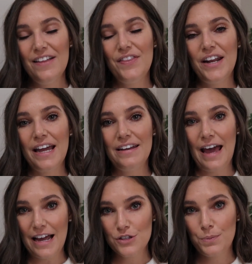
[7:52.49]
Then I had
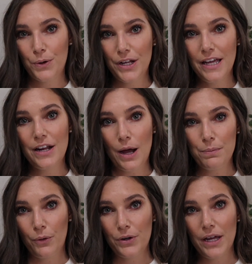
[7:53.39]
to export it and
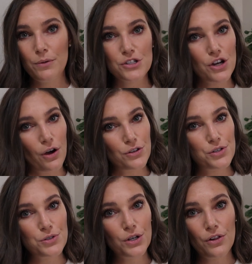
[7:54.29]
upload it, which
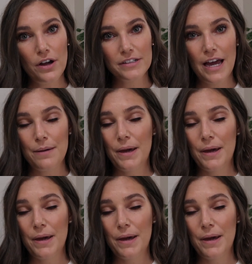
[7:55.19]
also took a long time.